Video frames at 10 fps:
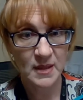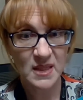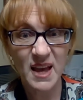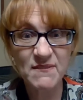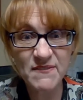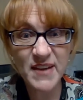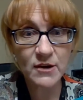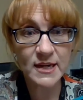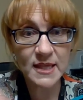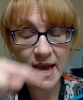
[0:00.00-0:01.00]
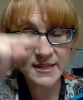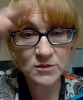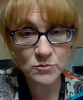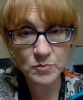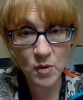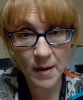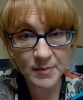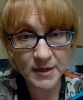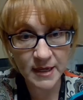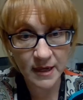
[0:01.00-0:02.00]
That very last
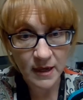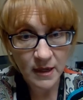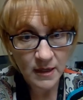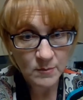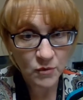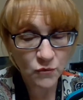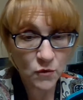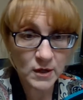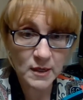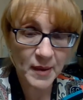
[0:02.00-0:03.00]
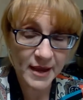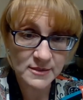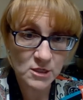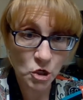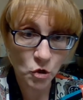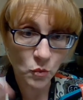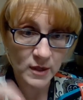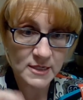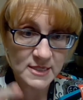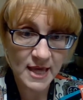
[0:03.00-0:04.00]
property before you pass go.
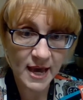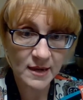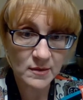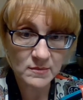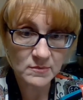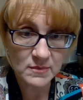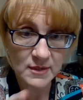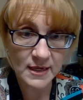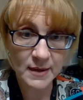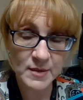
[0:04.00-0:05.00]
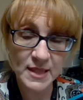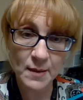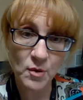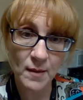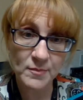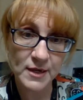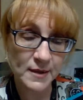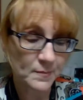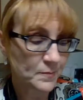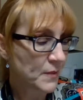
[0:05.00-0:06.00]
What is that? The name of that property?